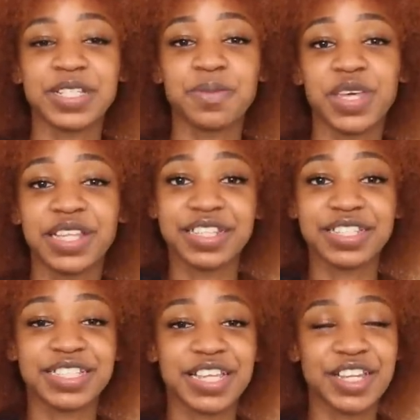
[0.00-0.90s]
to be in
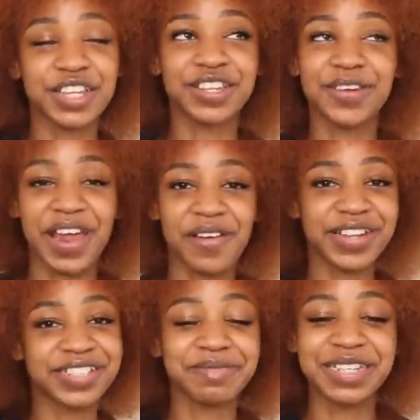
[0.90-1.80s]
this new
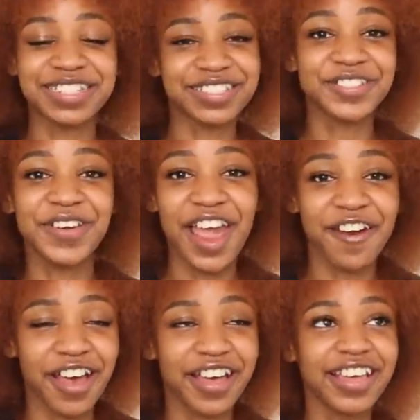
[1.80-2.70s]
era, Temina's new
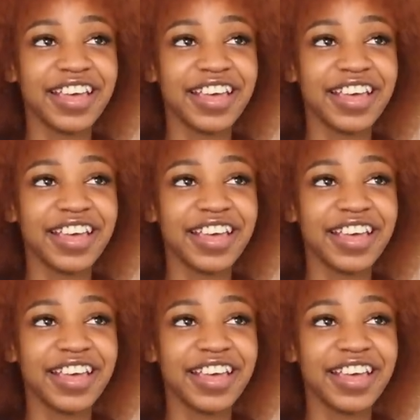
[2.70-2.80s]
era.